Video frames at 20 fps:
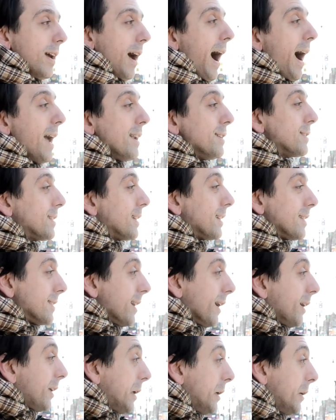I just gotta
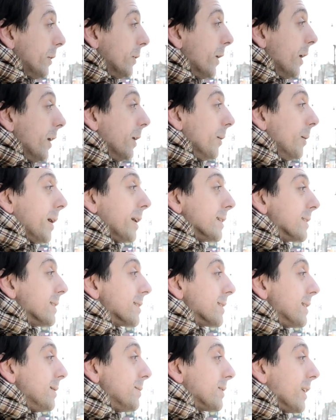tell you because it
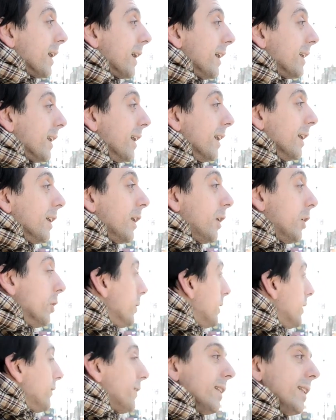seems like you
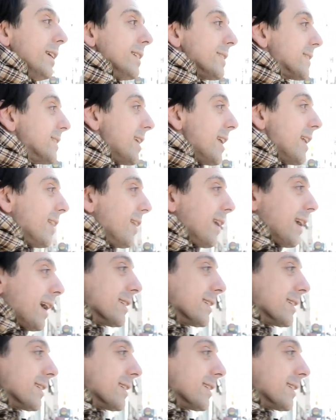don't even listen to anything